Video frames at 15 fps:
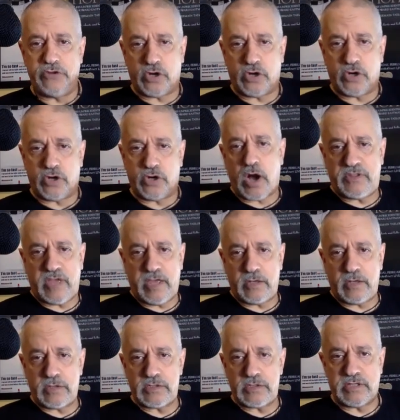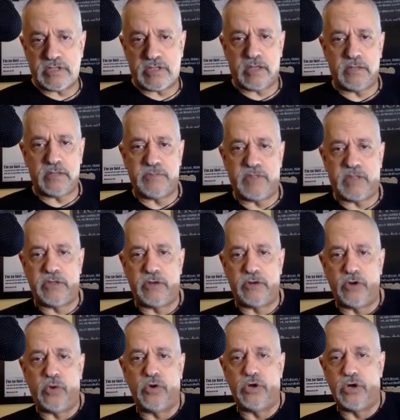and your commentators and tell them
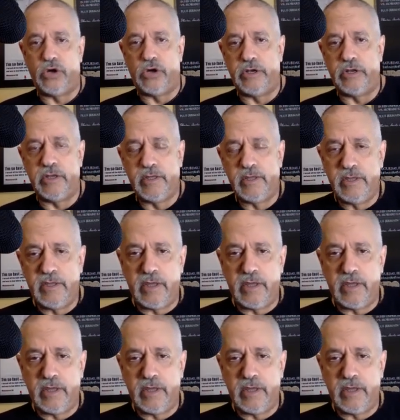that they're no good?